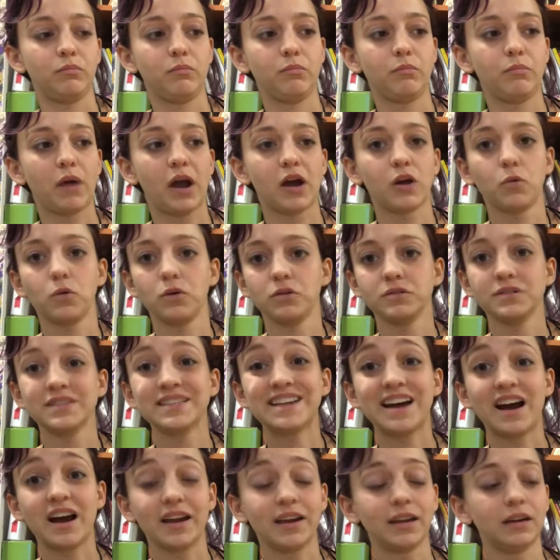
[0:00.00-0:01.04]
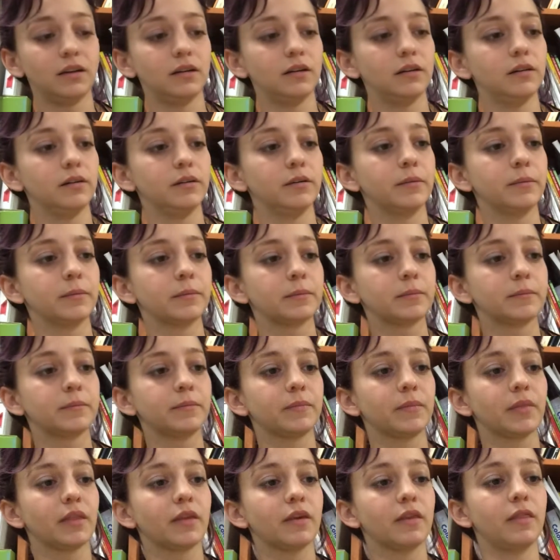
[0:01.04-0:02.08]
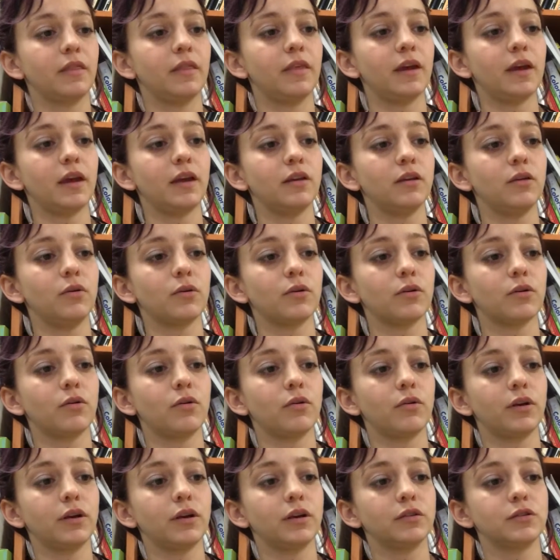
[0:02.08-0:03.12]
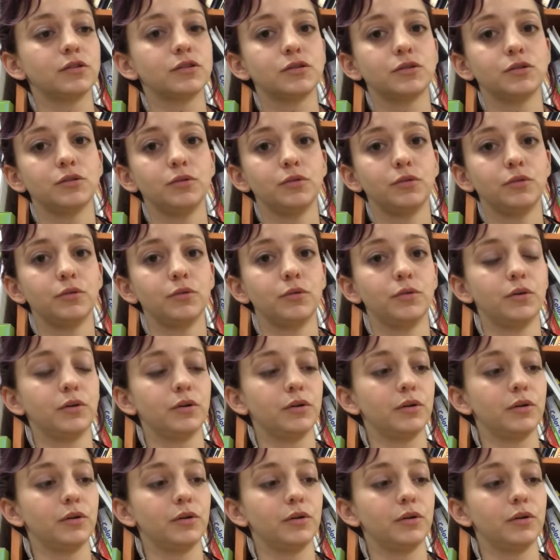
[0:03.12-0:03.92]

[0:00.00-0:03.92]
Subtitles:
backwards 9. Then you are going to